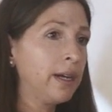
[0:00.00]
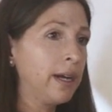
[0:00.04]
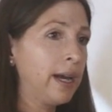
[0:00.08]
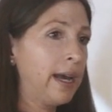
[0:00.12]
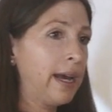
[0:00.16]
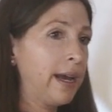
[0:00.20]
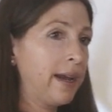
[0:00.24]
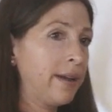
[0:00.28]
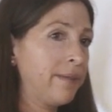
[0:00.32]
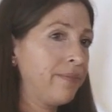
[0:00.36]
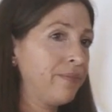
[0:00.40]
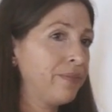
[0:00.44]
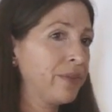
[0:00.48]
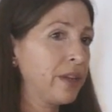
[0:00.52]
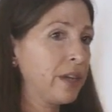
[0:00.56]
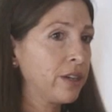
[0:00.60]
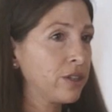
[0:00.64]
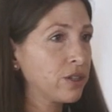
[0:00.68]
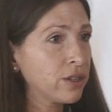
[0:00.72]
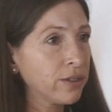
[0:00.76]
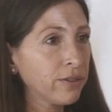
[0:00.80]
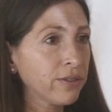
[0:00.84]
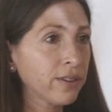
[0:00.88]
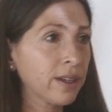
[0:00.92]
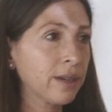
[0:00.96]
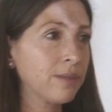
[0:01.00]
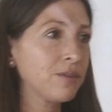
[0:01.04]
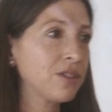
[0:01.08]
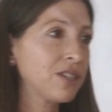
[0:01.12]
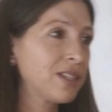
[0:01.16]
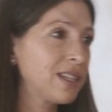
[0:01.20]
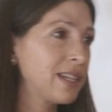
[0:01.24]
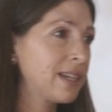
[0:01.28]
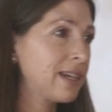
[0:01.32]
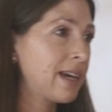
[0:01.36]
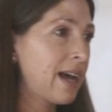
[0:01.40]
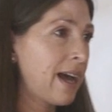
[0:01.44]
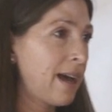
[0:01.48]
um,
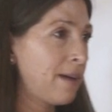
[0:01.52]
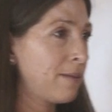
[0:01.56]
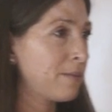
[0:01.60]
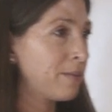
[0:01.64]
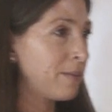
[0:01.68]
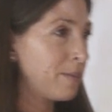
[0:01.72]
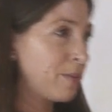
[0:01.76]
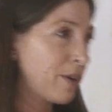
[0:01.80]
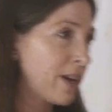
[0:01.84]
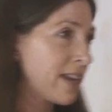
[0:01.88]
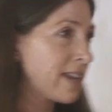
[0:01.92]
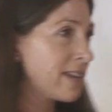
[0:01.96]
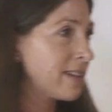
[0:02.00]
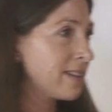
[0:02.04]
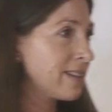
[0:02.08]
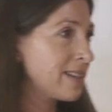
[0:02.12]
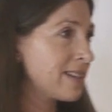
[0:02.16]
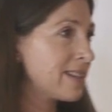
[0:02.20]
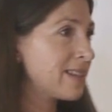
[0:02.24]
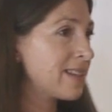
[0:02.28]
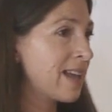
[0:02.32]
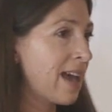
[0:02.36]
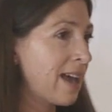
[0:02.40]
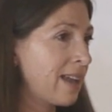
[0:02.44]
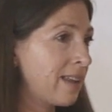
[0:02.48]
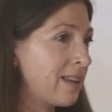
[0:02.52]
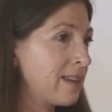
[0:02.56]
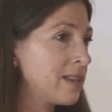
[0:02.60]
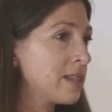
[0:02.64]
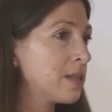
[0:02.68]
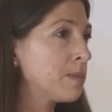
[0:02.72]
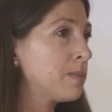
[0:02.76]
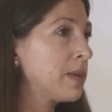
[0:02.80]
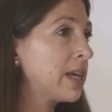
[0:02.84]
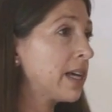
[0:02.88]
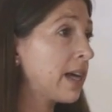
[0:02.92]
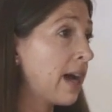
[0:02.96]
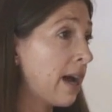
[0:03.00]
Shtika, Breaking the
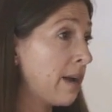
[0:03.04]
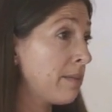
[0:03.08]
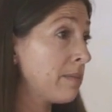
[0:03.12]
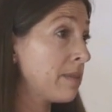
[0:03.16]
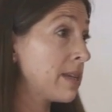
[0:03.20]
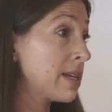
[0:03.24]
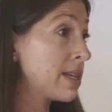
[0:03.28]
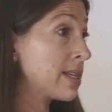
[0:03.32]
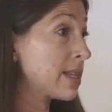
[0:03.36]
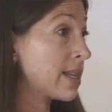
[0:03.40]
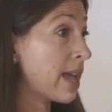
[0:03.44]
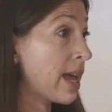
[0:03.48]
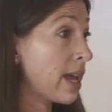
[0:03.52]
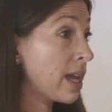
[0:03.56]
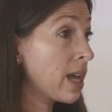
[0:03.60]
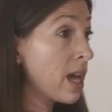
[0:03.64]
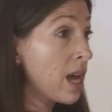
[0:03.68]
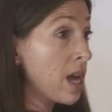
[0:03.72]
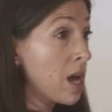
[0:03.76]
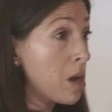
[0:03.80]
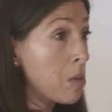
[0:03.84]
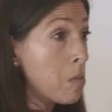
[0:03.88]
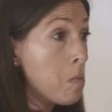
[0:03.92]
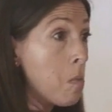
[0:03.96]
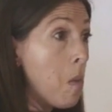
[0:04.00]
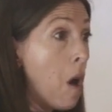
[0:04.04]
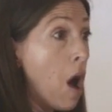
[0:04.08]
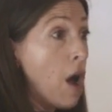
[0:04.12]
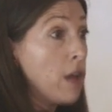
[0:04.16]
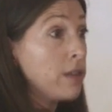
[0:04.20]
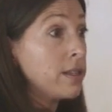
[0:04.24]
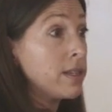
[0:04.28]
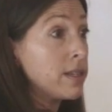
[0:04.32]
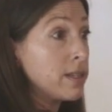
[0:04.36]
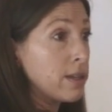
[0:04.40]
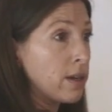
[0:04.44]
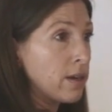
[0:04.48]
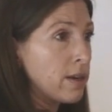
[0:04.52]
Silence, become these like
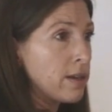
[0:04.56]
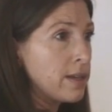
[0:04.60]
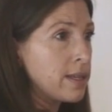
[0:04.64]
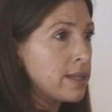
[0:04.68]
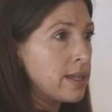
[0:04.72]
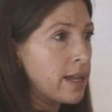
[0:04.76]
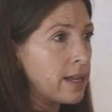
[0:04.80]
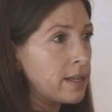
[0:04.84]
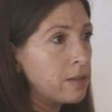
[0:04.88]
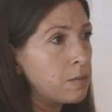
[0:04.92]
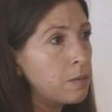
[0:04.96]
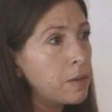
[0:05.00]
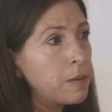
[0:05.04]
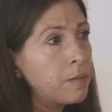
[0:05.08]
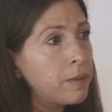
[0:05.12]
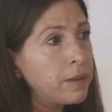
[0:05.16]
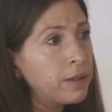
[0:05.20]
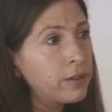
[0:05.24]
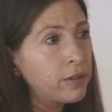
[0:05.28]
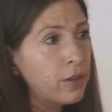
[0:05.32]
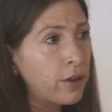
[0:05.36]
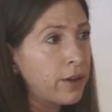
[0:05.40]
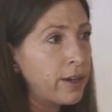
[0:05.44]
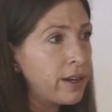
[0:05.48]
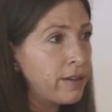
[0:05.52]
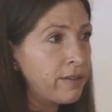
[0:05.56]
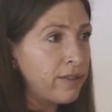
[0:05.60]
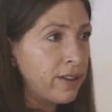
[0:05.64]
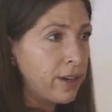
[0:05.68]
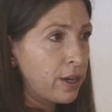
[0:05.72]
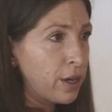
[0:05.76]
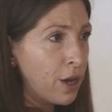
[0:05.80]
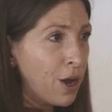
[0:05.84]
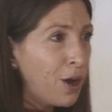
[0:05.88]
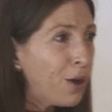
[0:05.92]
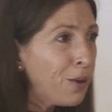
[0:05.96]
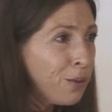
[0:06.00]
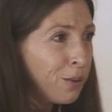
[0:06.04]
monsters that people don't
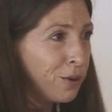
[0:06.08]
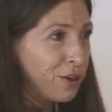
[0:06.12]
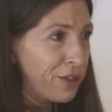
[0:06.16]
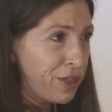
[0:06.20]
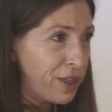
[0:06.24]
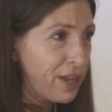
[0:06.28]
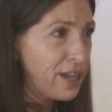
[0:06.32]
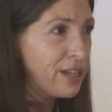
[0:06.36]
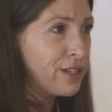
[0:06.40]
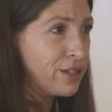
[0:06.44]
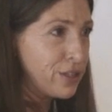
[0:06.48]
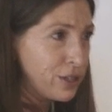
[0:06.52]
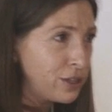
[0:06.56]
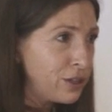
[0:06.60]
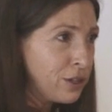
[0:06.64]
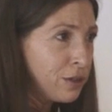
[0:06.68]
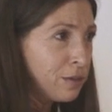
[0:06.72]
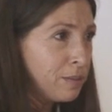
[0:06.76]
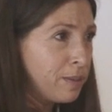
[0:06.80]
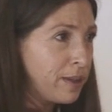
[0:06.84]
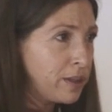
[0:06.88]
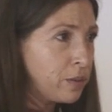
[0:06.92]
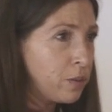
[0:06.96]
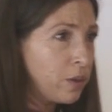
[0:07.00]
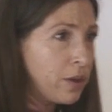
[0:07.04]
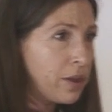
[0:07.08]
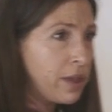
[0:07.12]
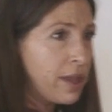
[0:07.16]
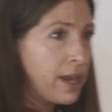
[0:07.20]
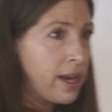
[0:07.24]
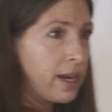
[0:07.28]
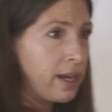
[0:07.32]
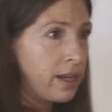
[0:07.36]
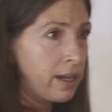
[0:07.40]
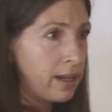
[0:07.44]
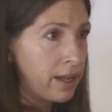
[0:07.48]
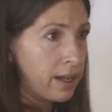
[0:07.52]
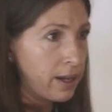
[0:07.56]
even know what they do, but what
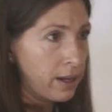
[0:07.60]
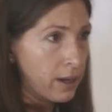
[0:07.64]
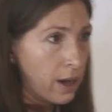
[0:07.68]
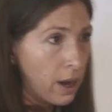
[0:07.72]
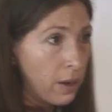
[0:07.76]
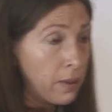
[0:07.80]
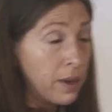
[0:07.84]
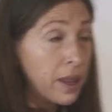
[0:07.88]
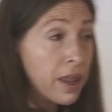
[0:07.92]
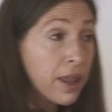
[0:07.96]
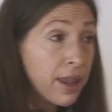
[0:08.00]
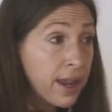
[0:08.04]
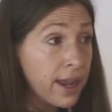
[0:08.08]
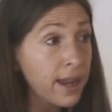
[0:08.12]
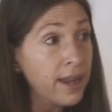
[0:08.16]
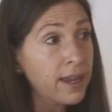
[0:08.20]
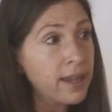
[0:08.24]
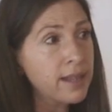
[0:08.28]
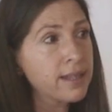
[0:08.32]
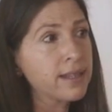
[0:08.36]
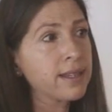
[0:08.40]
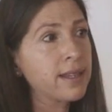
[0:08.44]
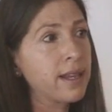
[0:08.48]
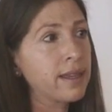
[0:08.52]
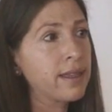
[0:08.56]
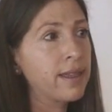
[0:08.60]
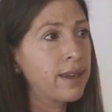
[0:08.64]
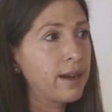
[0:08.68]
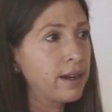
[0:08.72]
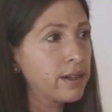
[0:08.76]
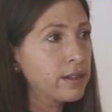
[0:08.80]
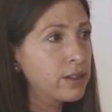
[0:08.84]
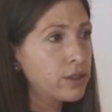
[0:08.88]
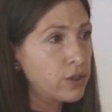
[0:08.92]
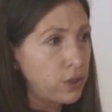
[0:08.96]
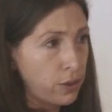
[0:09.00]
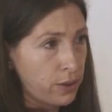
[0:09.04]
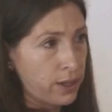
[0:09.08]
they know and think is that
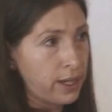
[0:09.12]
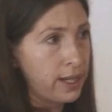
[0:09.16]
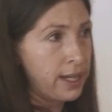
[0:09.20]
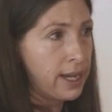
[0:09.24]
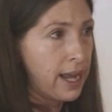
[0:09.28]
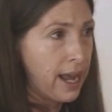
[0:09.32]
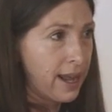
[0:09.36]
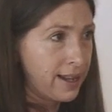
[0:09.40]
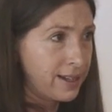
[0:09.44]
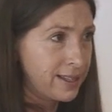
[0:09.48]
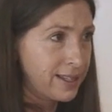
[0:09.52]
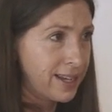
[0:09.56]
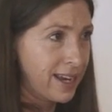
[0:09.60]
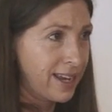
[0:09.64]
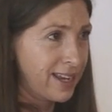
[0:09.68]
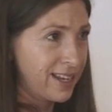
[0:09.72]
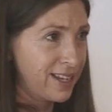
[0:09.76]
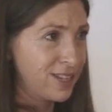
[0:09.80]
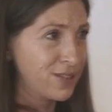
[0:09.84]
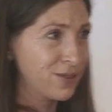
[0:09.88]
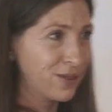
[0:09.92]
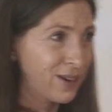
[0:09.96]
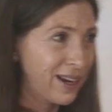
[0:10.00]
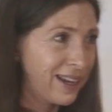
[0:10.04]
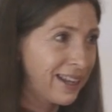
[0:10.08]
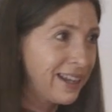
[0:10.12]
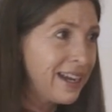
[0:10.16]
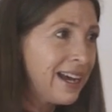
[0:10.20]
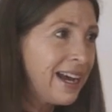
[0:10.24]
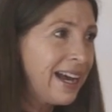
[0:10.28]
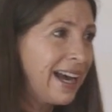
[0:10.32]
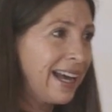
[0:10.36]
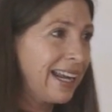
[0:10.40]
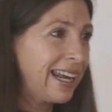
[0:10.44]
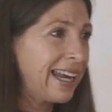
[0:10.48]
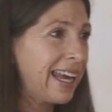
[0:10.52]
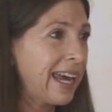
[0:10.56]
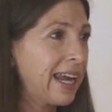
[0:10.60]
they're totally anti-Israel.
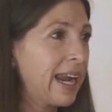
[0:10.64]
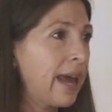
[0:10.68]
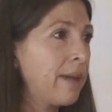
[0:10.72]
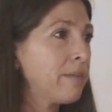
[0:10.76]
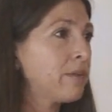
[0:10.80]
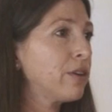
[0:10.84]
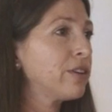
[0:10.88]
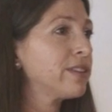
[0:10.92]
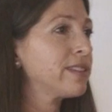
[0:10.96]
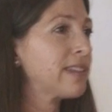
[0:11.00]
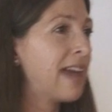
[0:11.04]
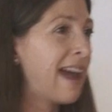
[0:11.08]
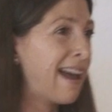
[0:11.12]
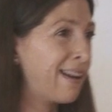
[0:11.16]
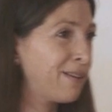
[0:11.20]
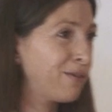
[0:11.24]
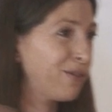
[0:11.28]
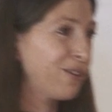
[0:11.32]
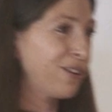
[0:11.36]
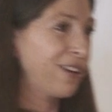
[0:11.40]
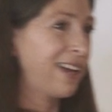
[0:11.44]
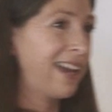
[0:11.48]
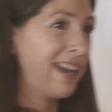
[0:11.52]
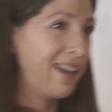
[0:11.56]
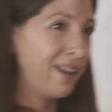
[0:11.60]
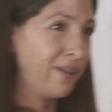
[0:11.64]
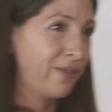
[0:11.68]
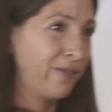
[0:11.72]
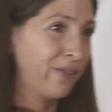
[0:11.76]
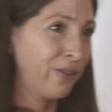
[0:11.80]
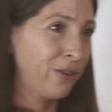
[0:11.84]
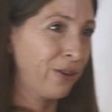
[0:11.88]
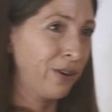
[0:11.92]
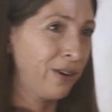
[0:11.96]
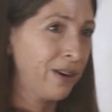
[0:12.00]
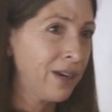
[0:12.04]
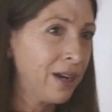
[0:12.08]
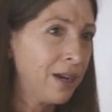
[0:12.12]
And again, I'm not advocate
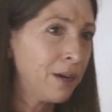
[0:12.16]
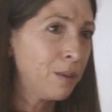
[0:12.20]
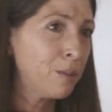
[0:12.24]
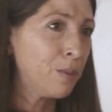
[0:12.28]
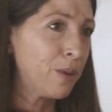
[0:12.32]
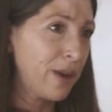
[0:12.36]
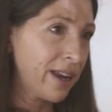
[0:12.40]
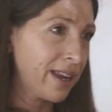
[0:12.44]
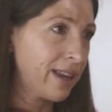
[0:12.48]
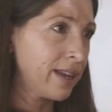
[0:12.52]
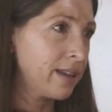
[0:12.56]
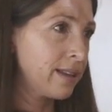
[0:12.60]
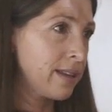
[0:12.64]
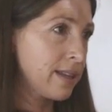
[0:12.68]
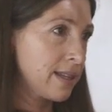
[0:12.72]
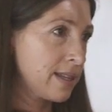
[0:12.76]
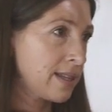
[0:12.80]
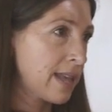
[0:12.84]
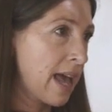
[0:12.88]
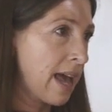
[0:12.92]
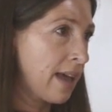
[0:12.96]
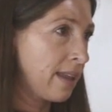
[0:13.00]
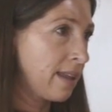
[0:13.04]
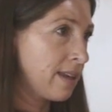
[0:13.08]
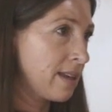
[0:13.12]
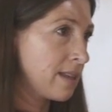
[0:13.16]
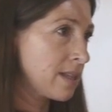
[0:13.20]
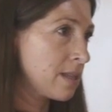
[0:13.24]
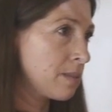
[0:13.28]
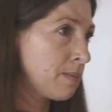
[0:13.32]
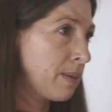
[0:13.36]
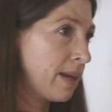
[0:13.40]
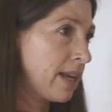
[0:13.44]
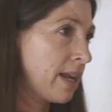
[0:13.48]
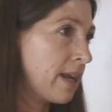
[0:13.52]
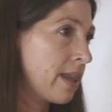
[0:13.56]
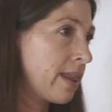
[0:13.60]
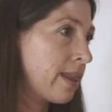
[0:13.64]
for breaking the silence,
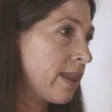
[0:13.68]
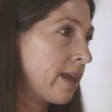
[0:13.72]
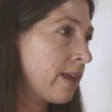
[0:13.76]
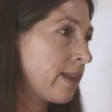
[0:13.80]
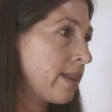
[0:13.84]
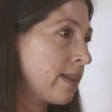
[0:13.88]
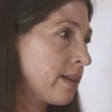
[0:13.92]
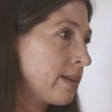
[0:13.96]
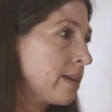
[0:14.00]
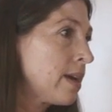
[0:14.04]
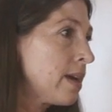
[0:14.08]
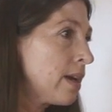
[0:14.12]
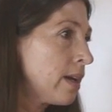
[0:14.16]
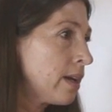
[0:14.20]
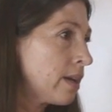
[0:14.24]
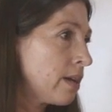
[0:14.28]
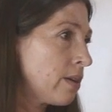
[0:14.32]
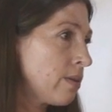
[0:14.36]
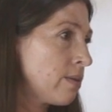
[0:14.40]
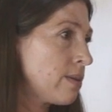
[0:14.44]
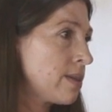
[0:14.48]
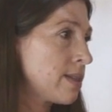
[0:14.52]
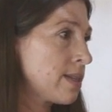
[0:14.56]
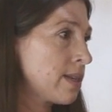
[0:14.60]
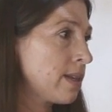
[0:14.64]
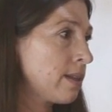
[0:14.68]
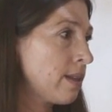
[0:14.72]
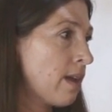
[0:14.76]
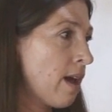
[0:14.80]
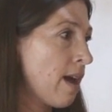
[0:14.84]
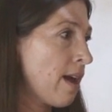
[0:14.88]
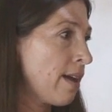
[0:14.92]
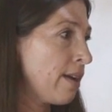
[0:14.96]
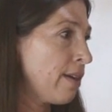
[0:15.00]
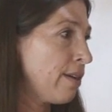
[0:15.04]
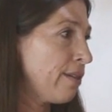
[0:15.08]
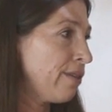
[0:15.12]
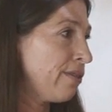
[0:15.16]
but I think that there is a
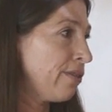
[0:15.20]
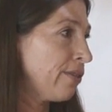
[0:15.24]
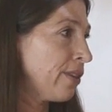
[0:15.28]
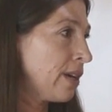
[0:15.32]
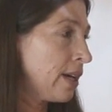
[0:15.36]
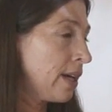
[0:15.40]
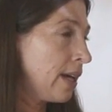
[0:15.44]
lot of